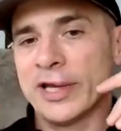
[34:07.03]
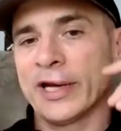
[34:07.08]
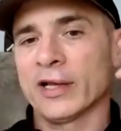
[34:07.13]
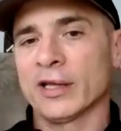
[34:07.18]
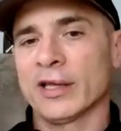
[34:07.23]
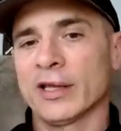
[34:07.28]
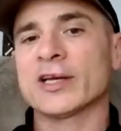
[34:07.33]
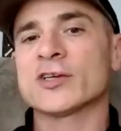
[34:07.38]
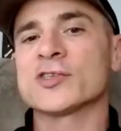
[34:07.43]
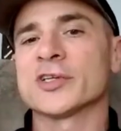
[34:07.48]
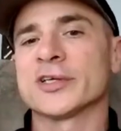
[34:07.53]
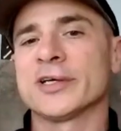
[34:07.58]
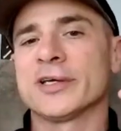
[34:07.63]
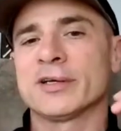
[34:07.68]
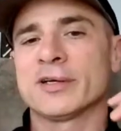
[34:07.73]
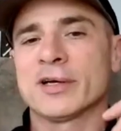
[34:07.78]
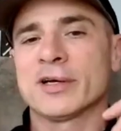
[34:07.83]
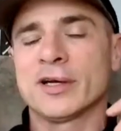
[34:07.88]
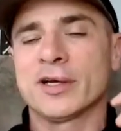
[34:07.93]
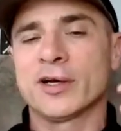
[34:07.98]
So
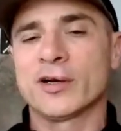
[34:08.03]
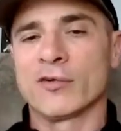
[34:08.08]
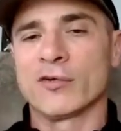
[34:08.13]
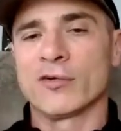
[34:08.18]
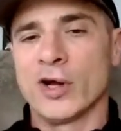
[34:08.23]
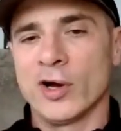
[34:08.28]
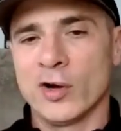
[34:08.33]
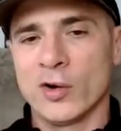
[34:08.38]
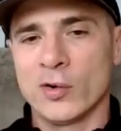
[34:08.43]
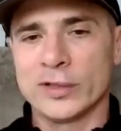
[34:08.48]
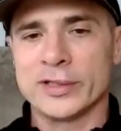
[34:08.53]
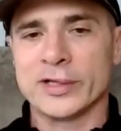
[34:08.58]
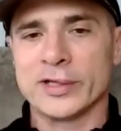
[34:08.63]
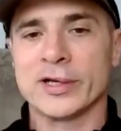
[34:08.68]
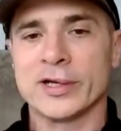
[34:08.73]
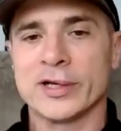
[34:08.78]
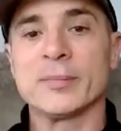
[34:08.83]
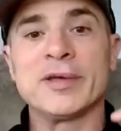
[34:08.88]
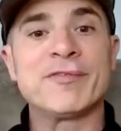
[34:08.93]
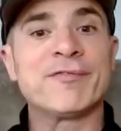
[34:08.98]
intellectually, they're going to
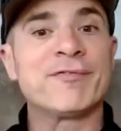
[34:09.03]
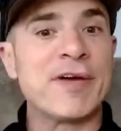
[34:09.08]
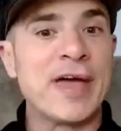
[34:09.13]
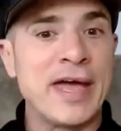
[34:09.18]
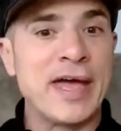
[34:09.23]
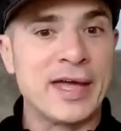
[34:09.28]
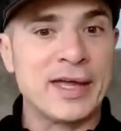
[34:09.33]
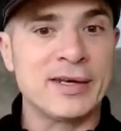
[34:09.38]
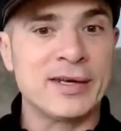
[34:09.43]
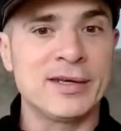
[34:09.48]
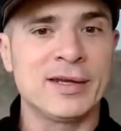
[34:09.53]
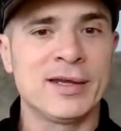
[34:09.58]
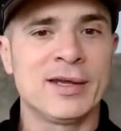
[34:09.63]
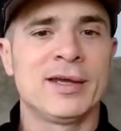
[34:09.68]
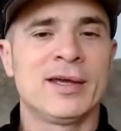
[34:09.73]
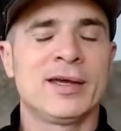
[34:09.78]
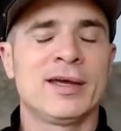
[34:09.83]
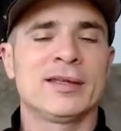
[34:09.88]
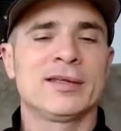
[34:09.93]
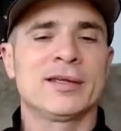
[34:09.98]
grow and they're going to be
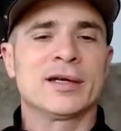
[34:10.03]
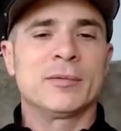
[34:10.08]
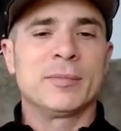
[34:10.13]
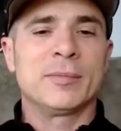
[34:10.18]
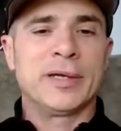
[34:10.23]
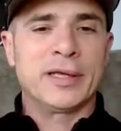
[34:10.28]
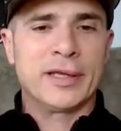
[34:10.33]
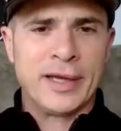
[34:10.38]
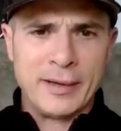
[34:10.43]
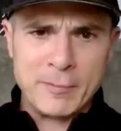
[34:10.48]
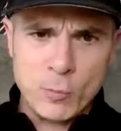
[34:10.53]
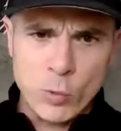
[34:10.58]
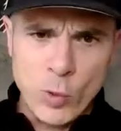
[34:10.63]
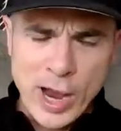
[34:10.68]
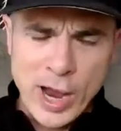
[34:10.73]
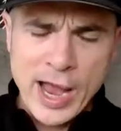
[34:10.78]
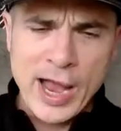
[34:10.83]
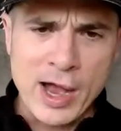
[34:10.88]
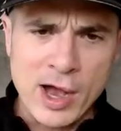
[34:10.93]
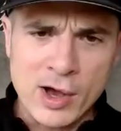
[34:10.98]
fed, and they're going to be
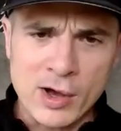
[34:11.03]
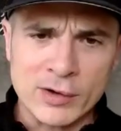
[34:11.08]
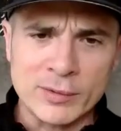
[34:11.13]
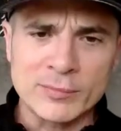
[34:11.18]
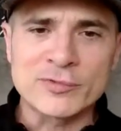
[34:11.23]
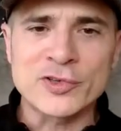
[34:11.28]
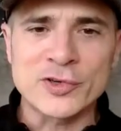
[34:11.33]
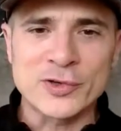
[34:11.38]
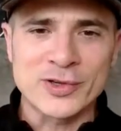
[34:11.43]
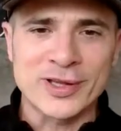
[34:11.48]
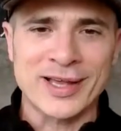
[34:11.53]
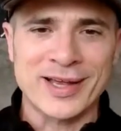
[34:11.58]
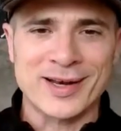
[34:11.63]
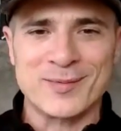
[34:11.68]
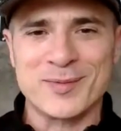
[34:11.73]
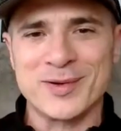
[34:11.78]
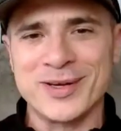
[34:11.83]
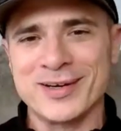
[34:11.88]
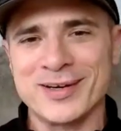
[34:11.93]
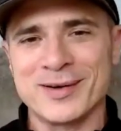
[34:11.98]
like, wow, I'm
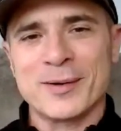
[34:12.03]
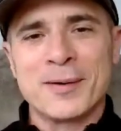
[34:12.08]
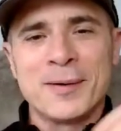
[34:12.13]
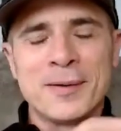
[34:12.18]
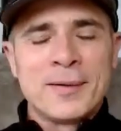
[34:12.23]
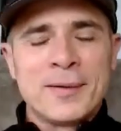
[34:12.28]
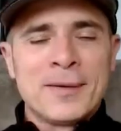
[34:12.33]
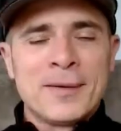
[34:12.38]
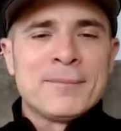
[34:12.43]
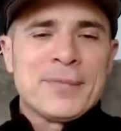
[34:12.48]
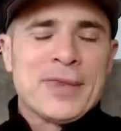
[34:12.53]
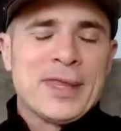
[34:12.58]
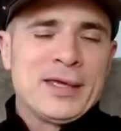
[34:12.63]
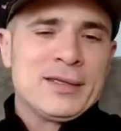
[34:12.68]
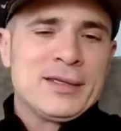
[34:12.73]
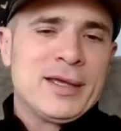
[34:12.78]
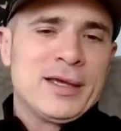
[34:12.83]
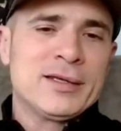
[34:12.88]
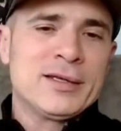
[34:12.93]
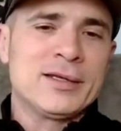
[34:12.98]
so glad I'm here.
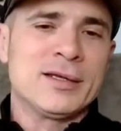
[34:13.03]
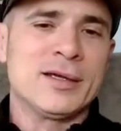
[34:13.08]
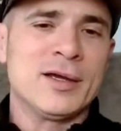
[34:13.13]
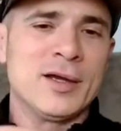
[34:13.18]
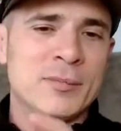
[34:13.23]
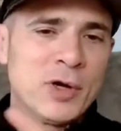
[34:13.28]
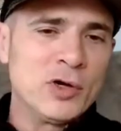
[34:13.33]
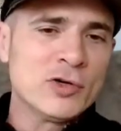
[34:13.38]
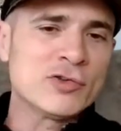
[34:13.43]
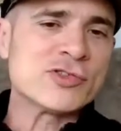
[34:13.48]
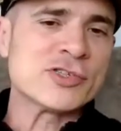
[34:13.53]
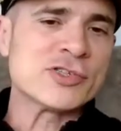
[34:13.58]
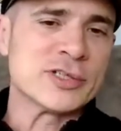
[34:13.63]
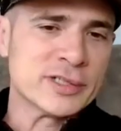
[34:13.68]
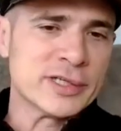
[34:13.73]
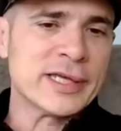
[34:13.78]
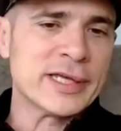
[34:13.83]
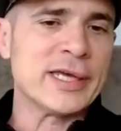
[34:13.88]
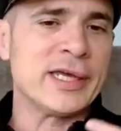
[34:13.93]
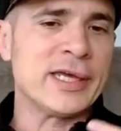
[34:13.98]
And then
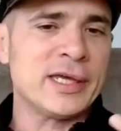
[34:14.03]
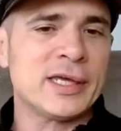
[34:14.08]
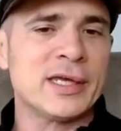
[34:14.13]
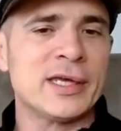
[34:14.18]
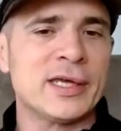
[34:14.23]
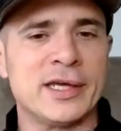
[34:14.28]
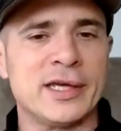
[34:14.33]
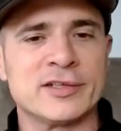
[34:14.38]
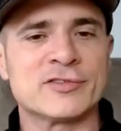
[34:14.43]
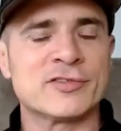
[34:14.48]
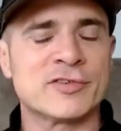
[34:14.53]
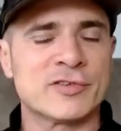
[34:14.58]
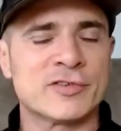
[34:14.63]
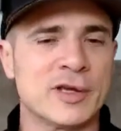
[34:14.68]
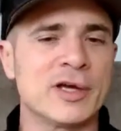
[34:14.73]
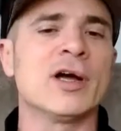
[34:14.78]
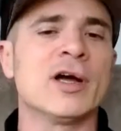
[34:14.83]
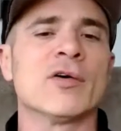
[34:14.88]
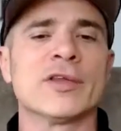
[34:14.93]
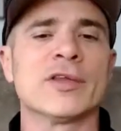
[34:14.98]
emotionally,
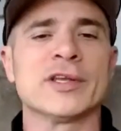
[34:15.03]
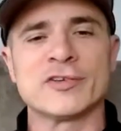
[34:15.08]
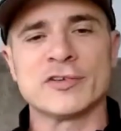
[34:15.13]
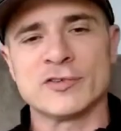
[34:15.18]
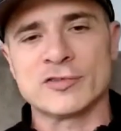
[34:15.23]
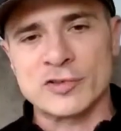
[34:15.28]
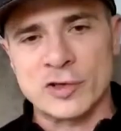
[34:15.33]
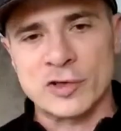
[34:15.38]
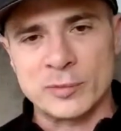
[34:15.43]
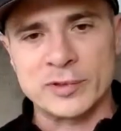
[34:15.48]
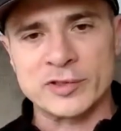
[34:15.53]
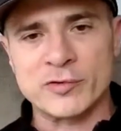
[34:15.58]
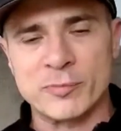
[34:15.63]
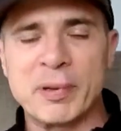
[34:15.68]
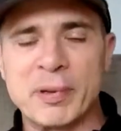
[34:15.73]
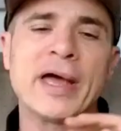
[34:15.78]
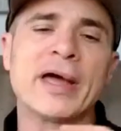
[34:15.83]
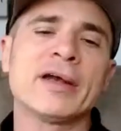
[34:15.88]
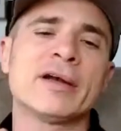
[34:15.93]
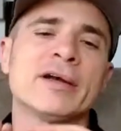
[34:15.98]
it's, oh, this is
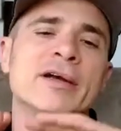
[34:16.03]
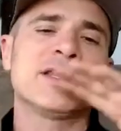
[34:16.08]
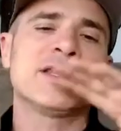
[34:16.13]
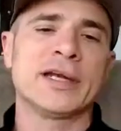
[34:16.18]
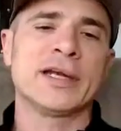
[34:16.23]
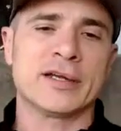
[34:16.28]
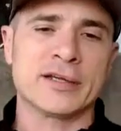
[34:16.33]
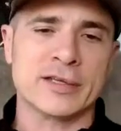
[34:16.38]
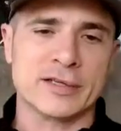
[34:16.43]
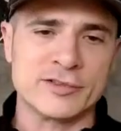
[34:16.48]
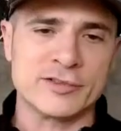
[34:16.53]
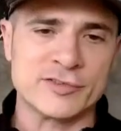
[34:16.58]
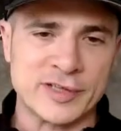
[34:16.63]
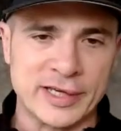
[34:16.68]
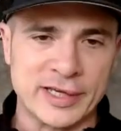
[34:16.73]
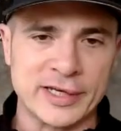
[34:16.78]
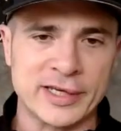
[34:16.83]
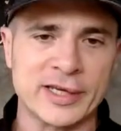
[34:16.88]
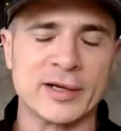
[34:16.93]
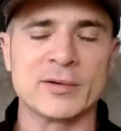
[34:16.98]
so much better than
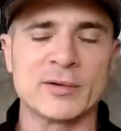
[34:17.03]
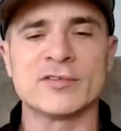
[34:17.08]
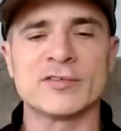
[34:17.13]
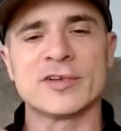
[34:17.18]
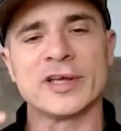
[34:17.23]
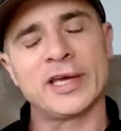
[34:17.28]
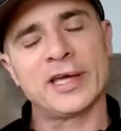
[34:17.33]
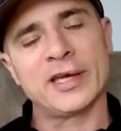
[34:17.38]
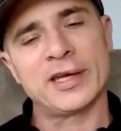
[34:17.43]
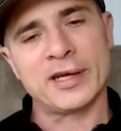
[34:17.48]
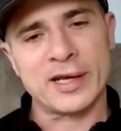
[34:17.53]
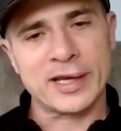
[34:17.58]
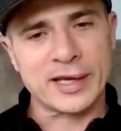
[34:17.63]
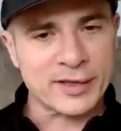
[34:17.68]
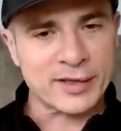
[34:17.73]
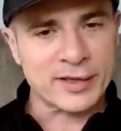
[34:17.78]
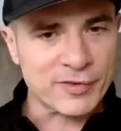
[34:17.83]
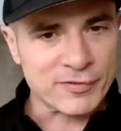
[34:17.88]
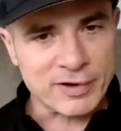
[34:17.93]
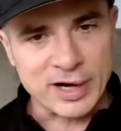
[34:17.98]
other setting I was
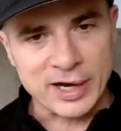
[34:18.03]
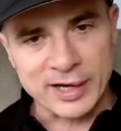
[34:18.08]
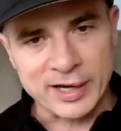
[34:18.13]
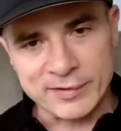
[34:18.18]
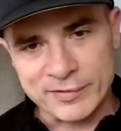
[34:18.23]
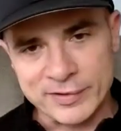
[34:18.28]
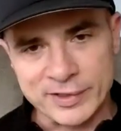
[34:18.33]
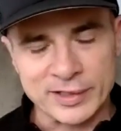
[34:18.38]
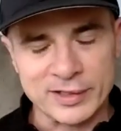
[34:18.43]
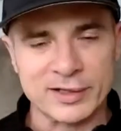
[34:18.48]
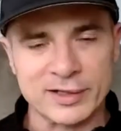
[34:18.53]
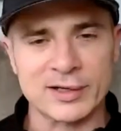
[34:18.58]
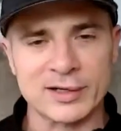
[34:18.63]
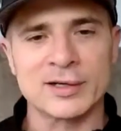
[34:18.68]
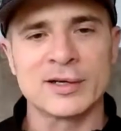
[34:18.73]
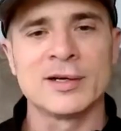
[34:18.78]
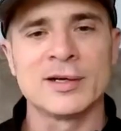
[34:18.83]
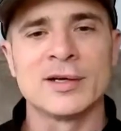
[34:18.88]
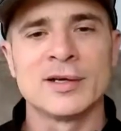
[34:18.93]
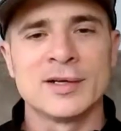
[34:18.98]
in, and I can thrive
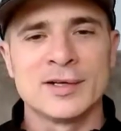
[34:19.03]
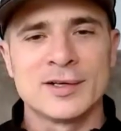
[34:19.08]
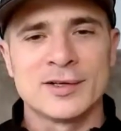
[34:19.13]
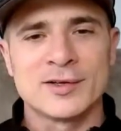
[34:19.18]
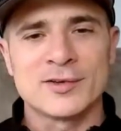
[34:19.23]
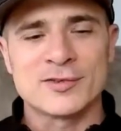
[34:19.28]
here.